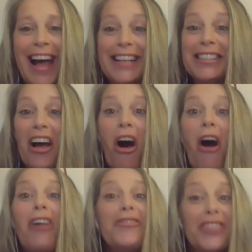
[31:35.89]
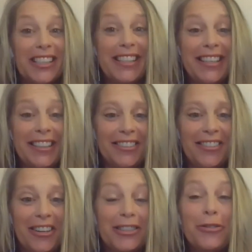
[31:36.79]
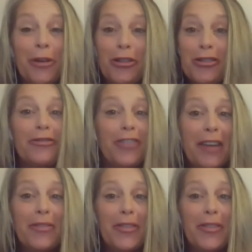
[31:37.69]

as all of us here, all 205